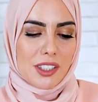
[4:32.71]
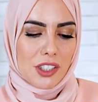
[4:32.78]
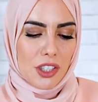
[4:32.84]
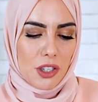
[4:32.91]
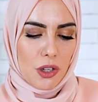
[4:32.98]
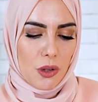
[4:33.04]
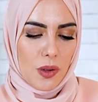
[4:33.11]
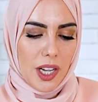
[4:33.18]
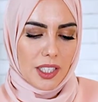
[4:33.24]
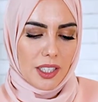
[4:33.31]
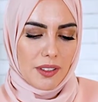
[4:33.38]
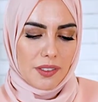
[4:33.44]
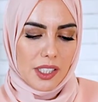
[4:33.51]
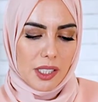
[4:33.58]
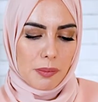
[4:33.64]
So I
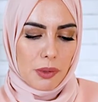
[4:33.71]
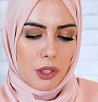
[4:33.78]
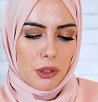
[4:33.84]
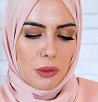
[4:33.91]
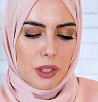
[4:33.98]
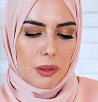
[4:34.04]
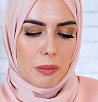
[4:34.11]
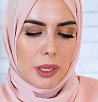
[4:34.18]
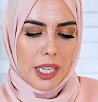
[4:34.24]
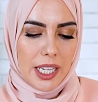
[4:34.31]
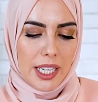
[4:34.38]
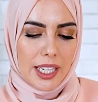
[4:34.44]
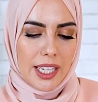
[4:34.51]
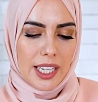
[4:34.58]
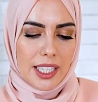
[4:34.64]
love this book written by
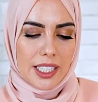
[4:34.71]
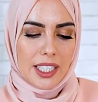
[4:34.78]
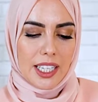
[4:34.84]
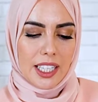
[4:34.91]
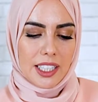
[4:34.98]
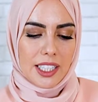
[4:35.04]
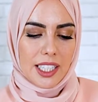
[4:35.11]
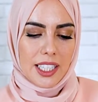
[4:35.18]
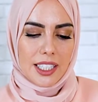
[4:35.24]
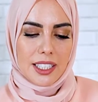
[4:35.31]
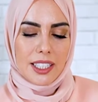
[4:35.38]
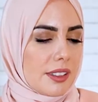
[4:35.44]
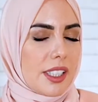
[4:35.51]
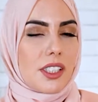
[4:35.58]
Hannah Eliot.